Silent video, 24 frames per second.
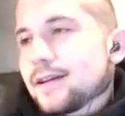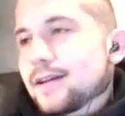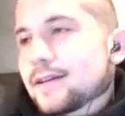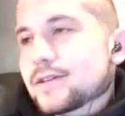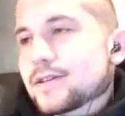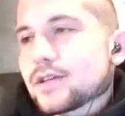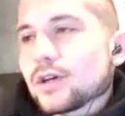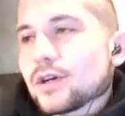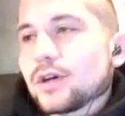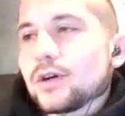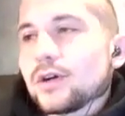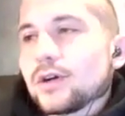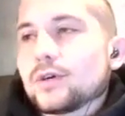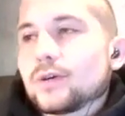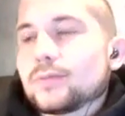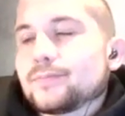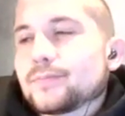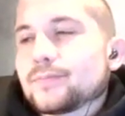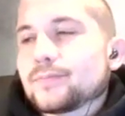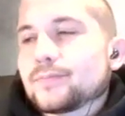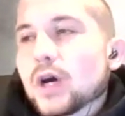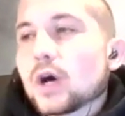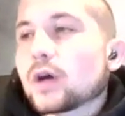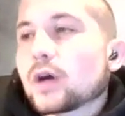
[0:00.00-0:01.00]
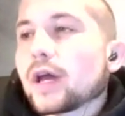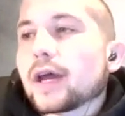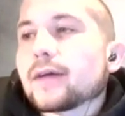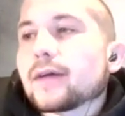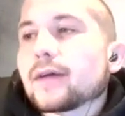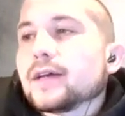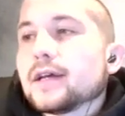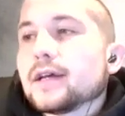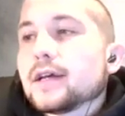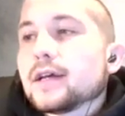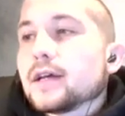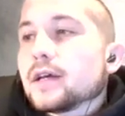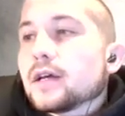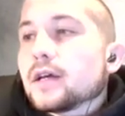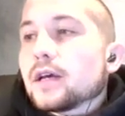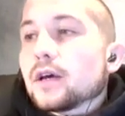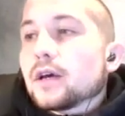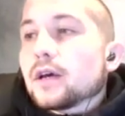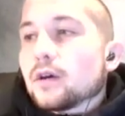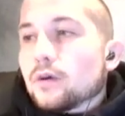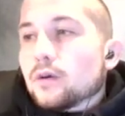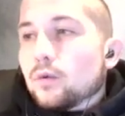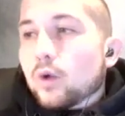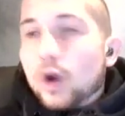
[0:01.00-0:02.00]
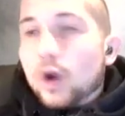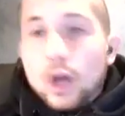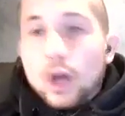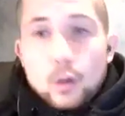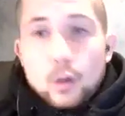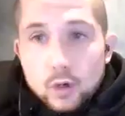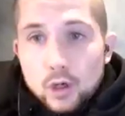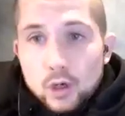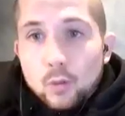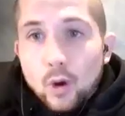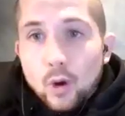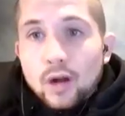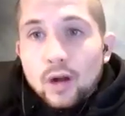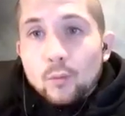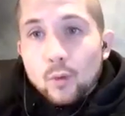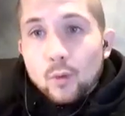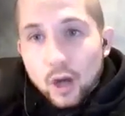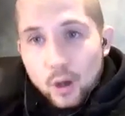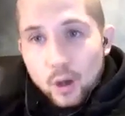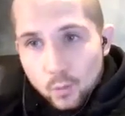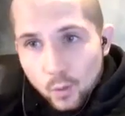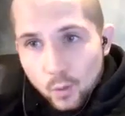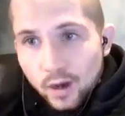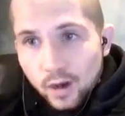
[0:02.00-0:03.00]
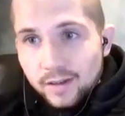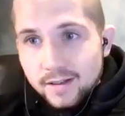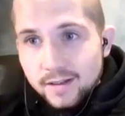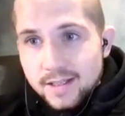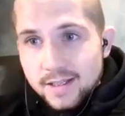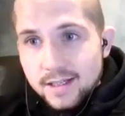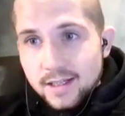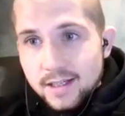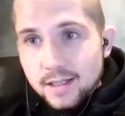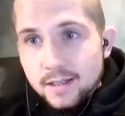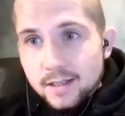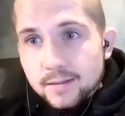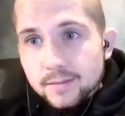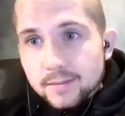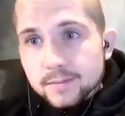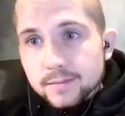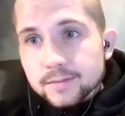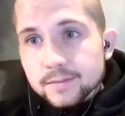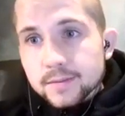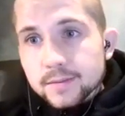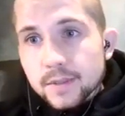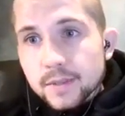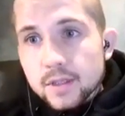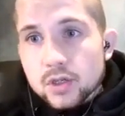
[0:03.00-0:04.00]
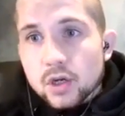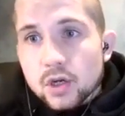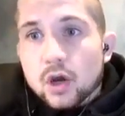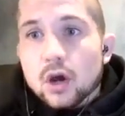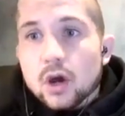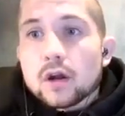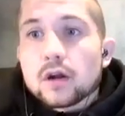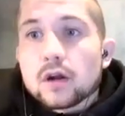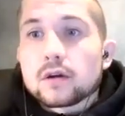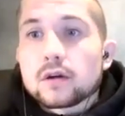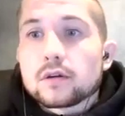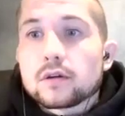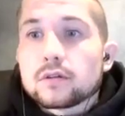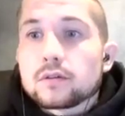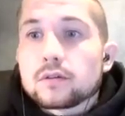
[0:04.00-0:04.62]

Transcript: So okay, what I would want, what I want to see is Conor